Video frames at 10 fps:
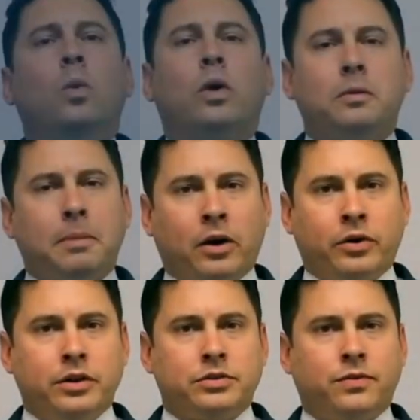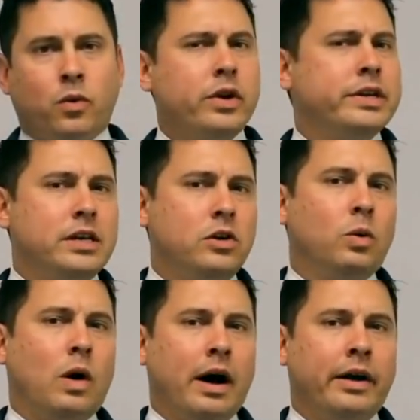What are the penalties for a
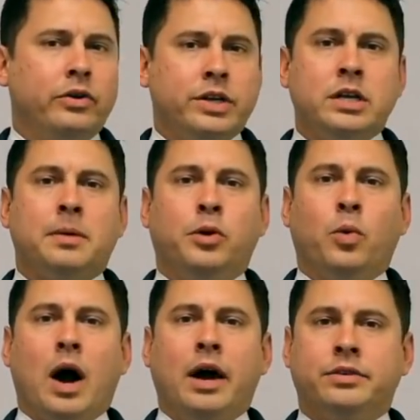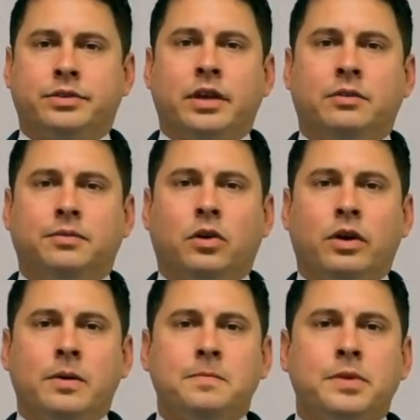DUI or DWI in the state of Florida?